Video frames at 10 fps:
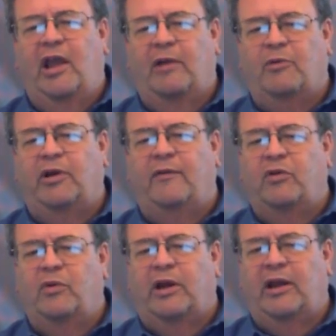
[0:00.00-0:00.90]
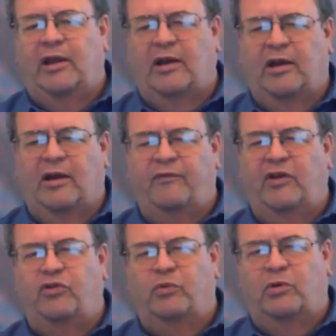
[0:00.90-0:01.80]
and will give you a
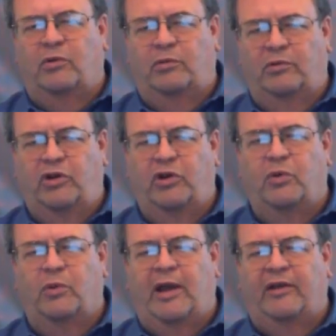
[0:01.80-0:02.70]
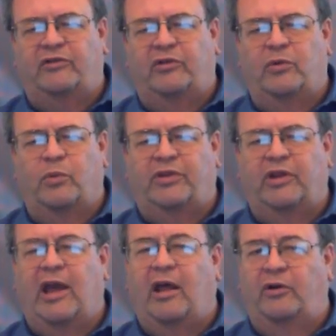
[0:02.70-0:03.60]
visual cue as to what the
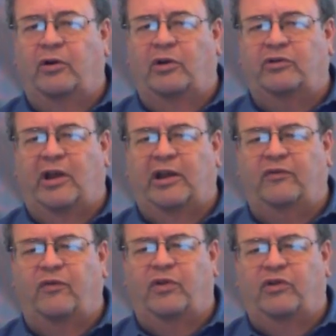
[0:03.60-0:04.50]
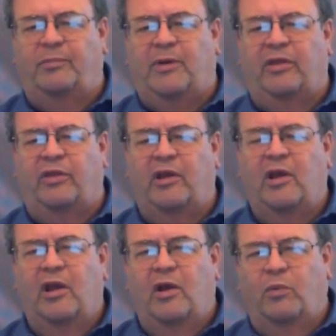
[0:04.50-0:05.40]
calendar looks like for this month,
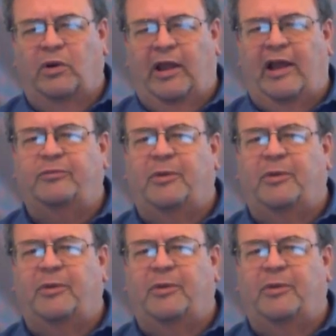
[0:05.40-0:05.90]
what last